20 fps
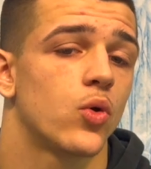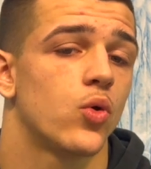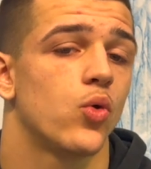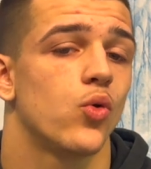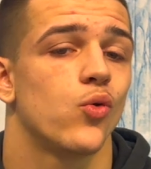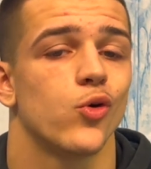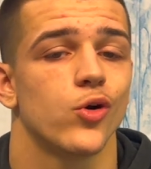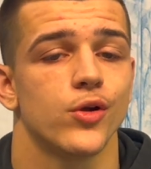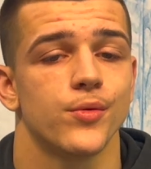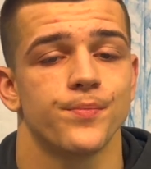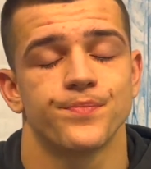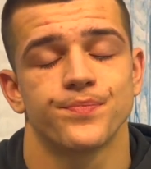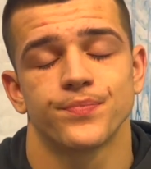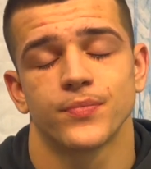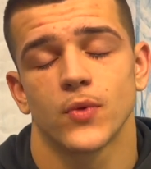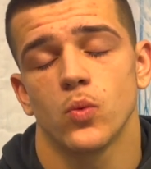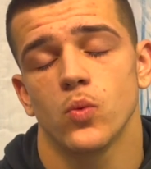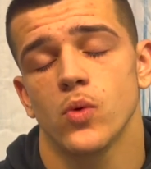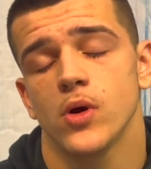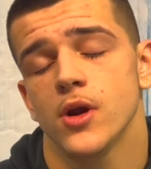or
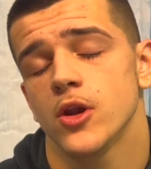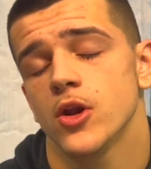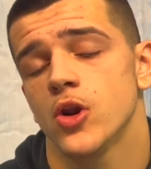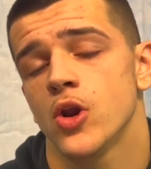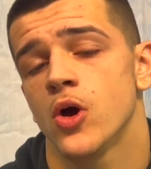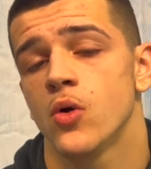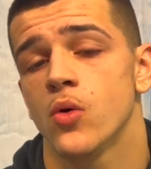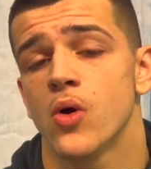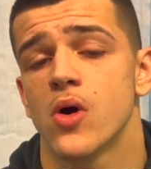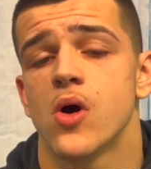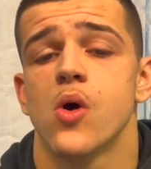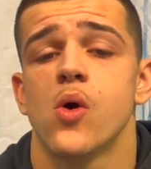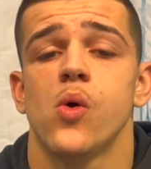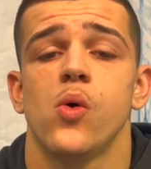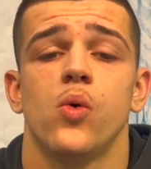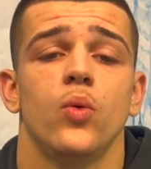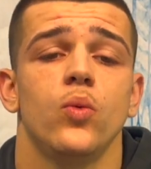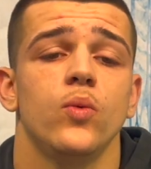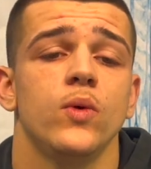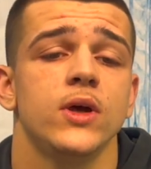want to know
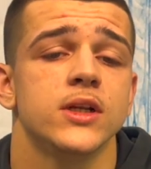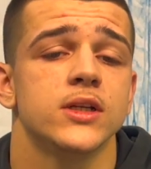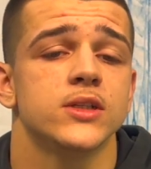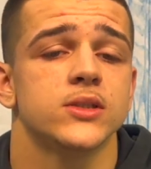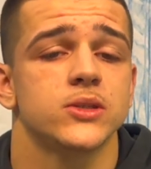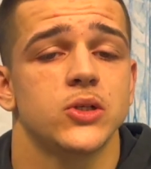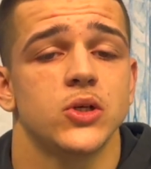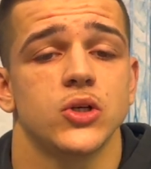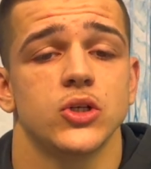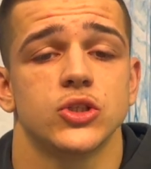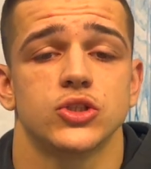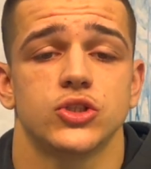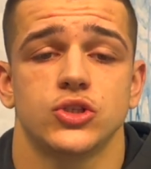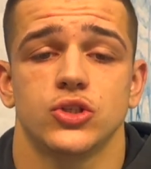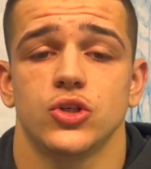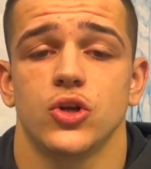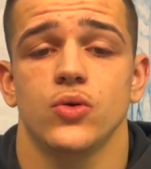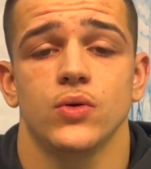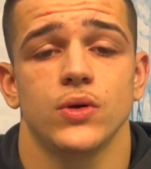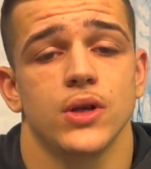when it's going to
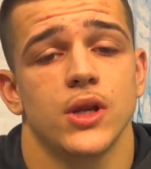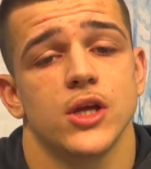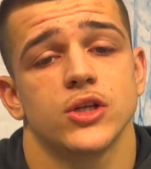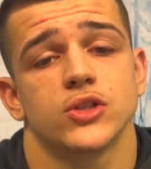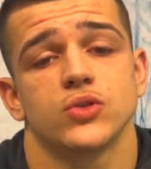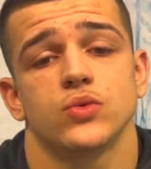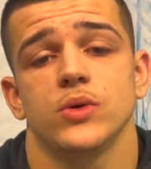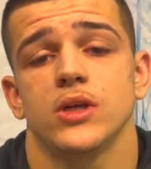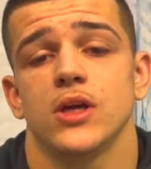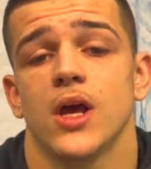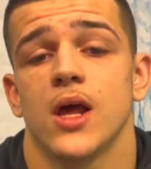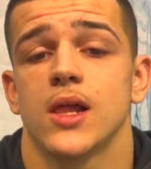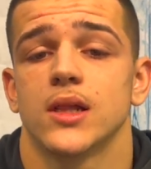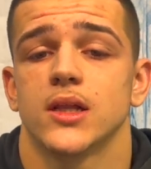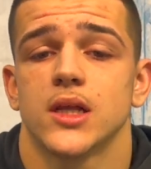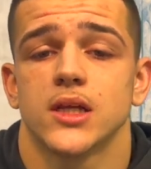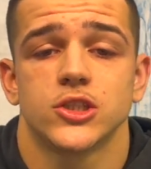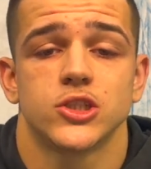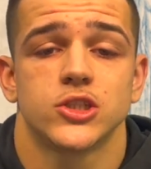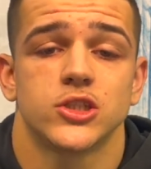snow next week,
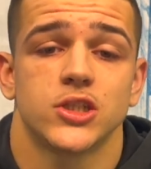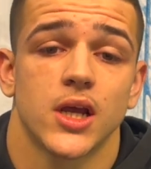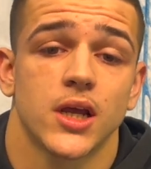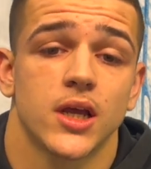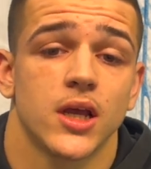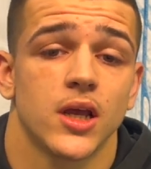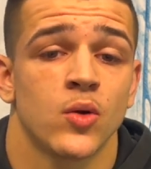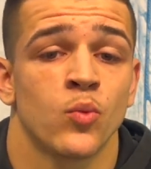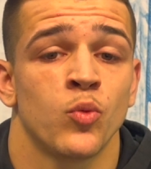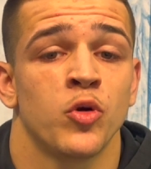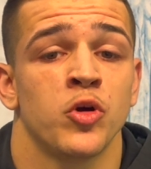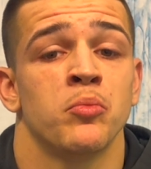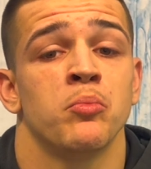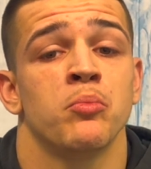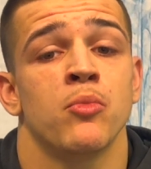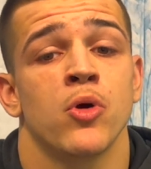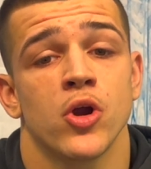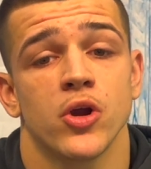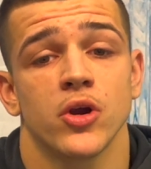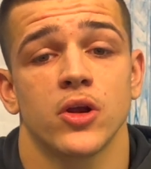let's check in with
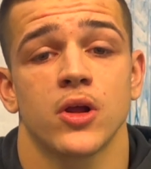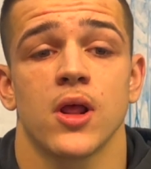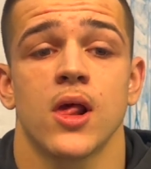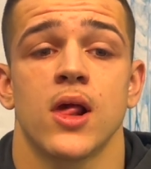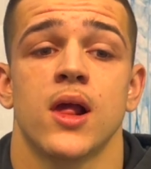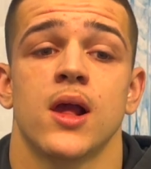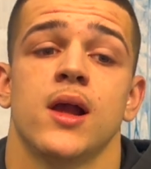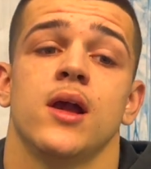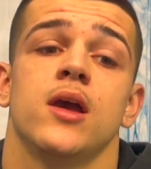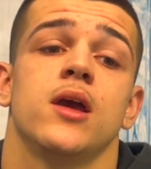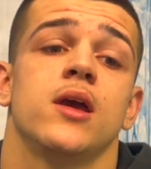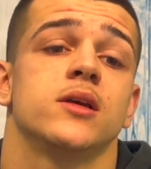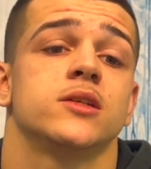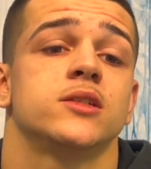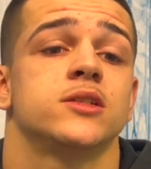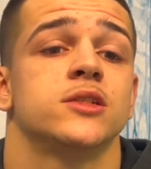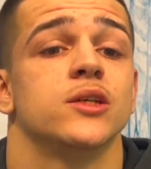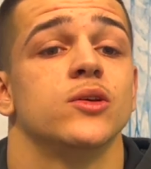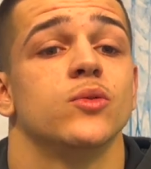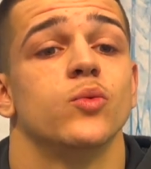Mark and
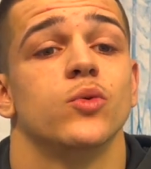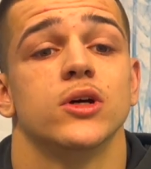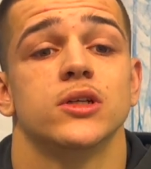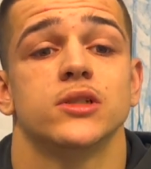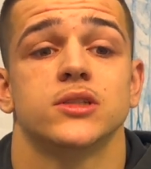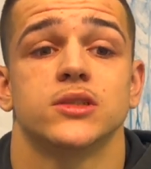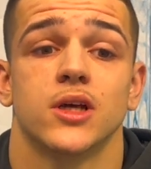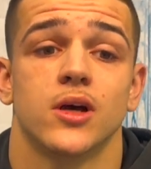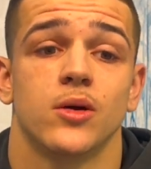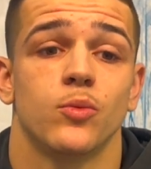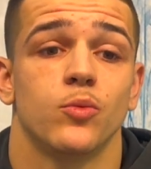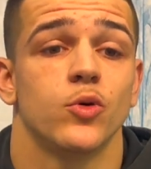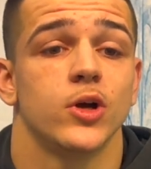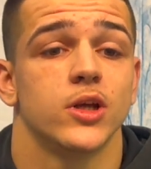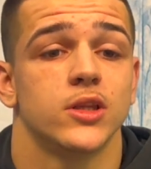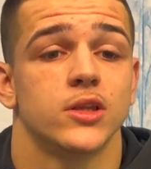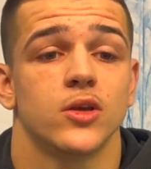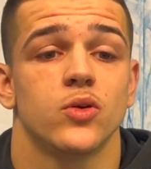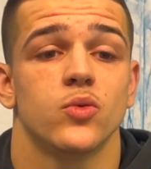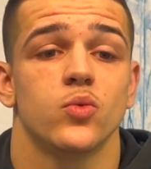see what's up
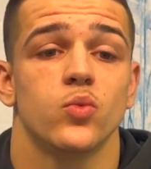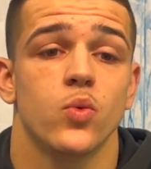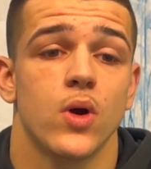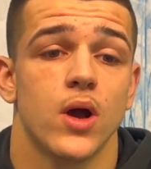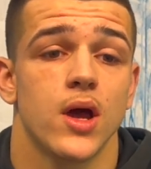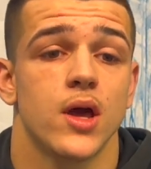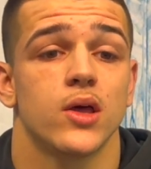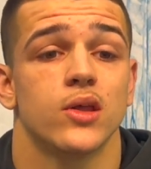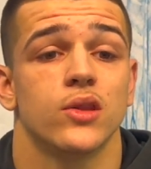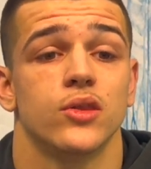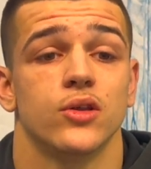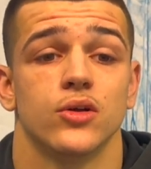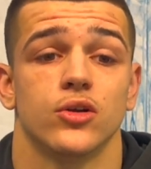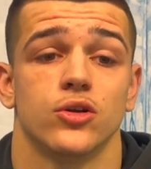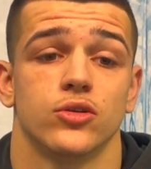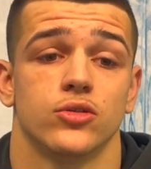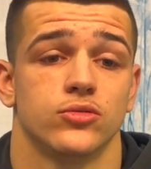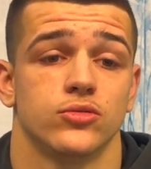with the weather.